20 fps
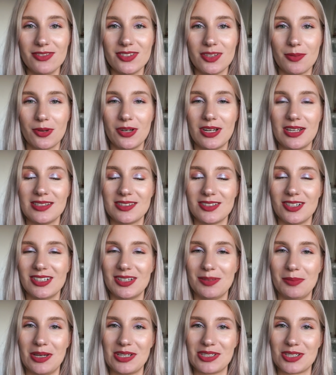so I'm going to insert
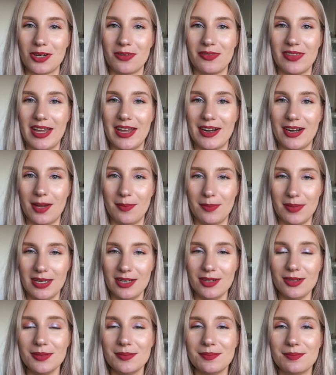the picture of that up
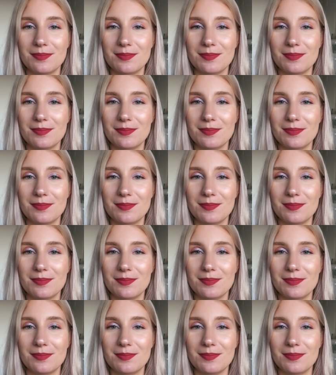here.